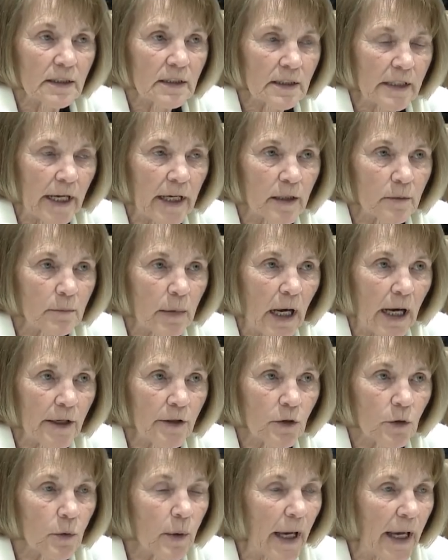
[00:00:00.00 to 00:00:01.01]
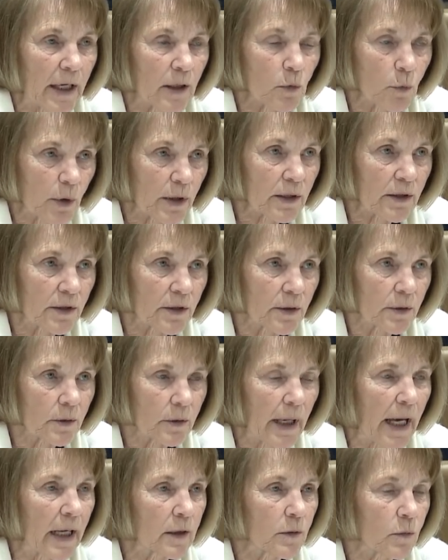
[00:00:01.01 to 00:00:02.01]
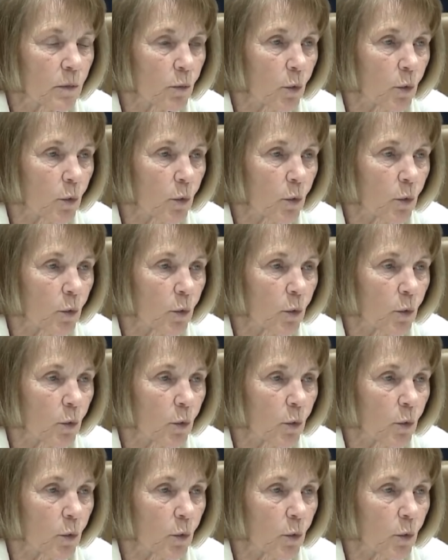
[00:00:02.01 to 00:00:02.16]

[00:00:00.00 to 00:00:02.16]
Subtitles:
stand by you and with you and